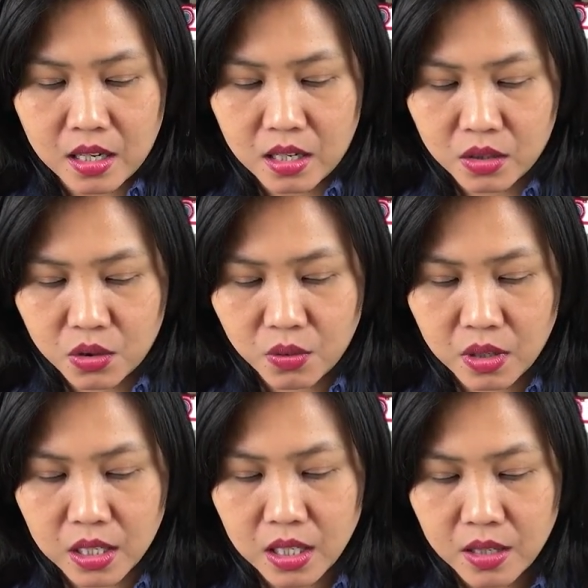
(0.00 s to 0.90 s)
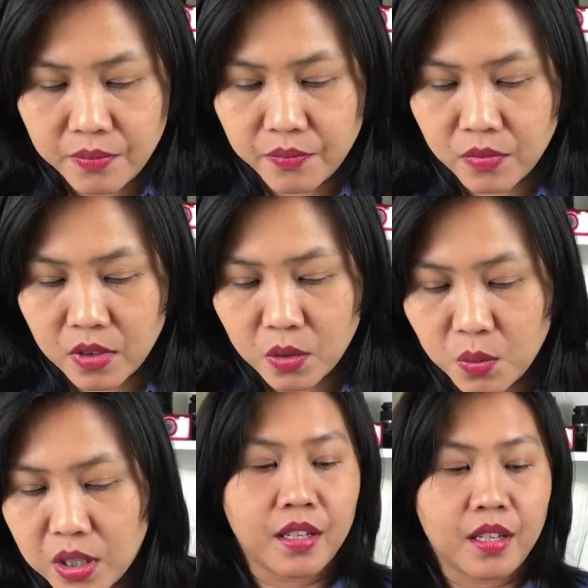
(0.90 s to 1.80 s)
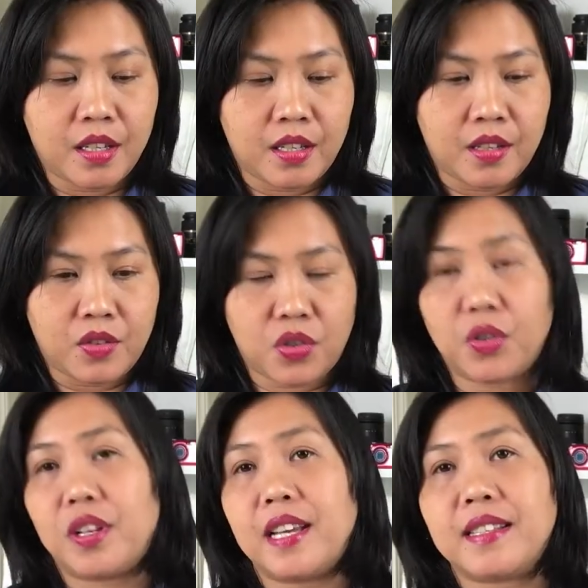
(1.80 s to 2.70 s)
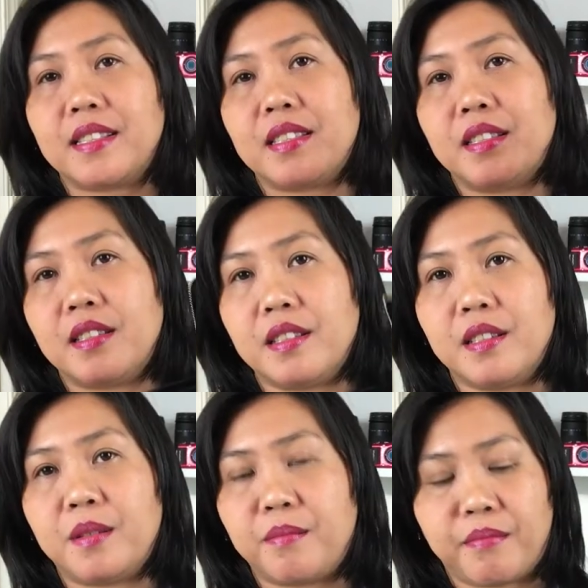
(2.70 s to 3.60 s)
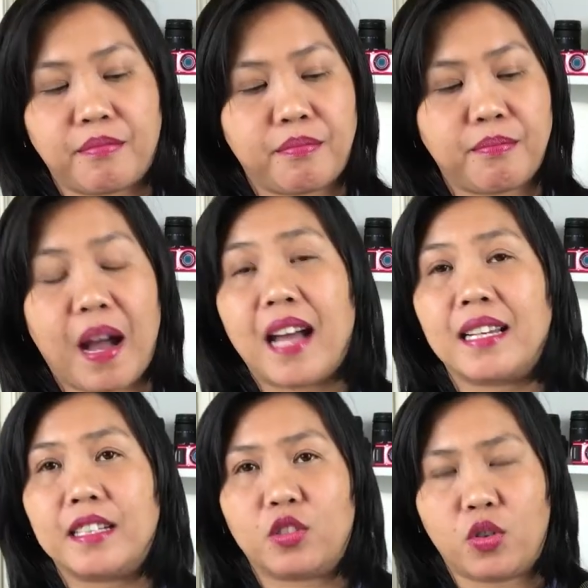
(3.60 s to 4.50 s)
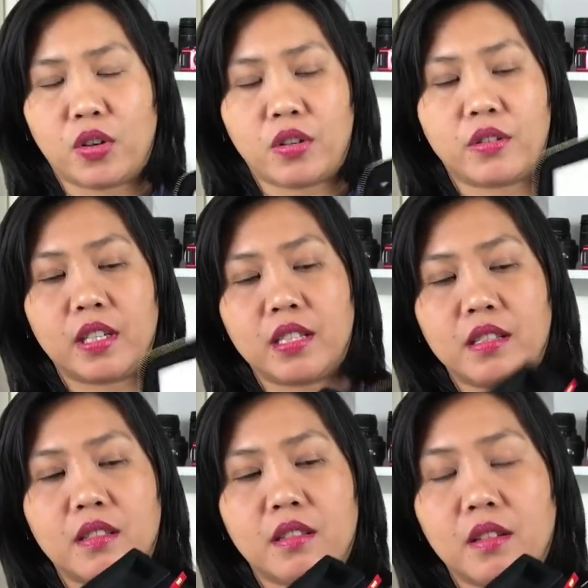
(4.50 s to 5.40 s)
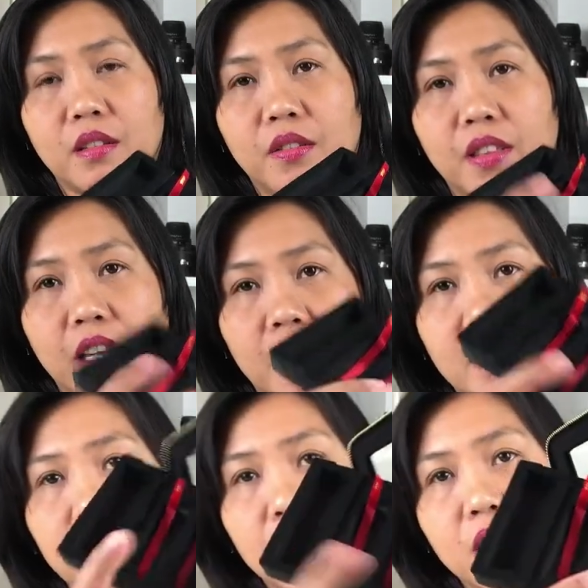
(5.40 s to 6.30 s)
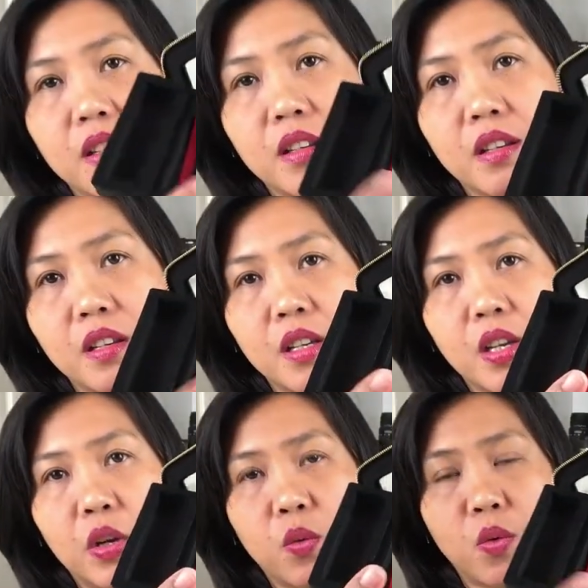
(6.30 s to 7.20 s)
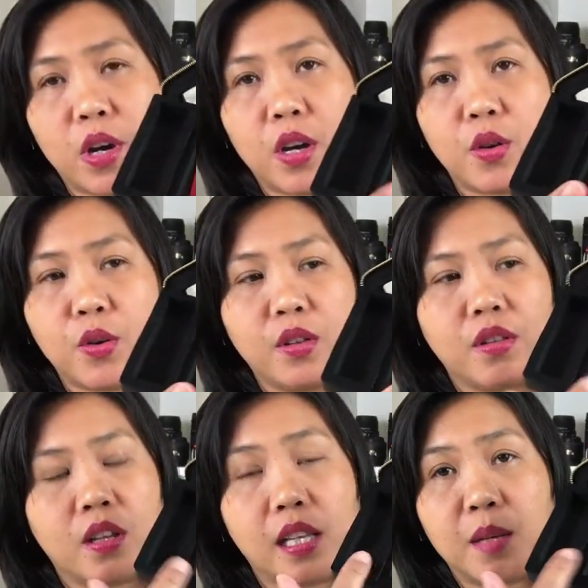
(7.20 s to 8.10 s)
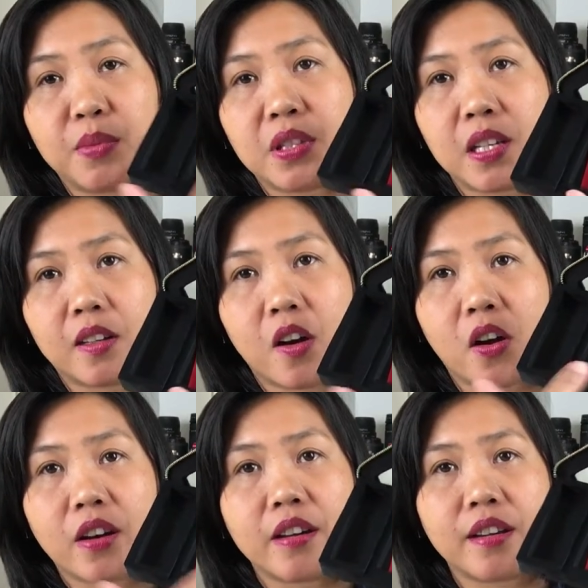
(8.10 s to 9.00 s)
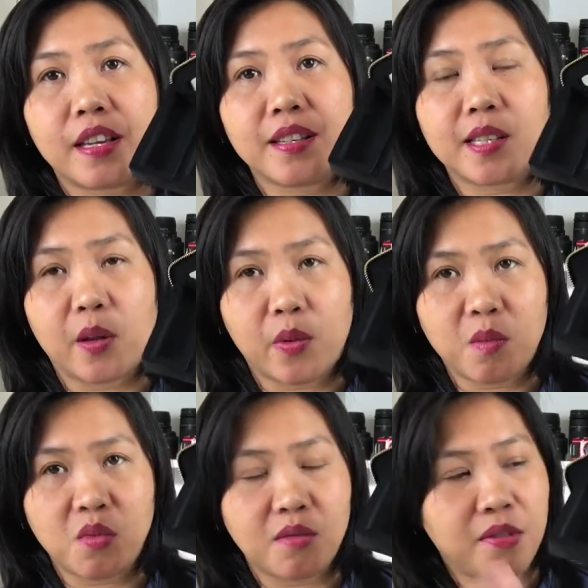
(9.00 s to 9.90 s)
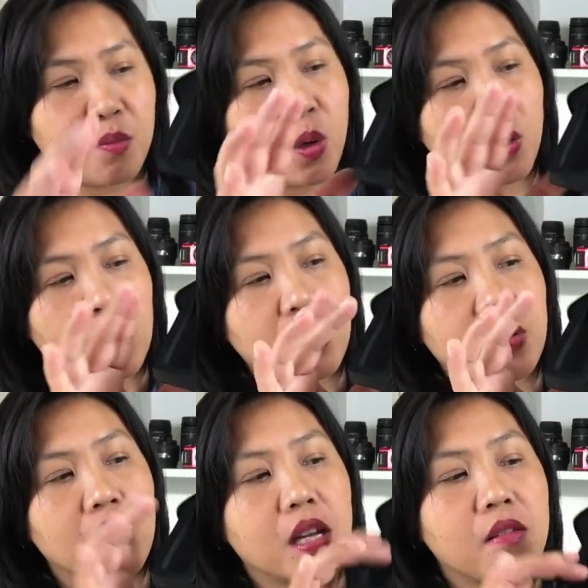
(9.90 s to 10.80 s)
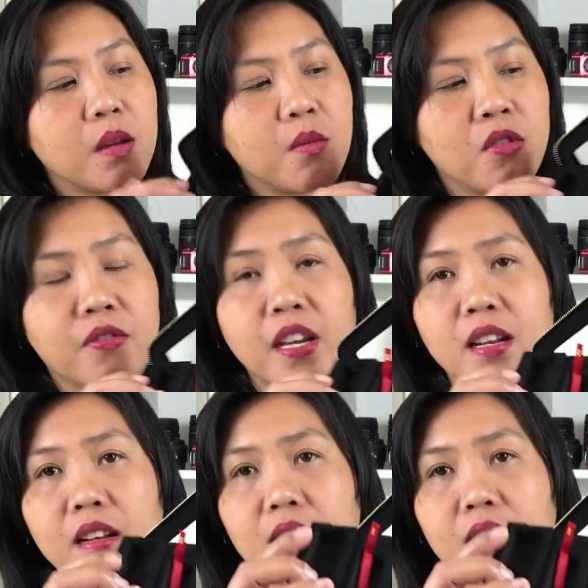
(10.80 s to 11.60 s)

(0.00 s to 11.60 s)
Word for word: actually, so this palette or this thing where the lipstick are is removable you can remove it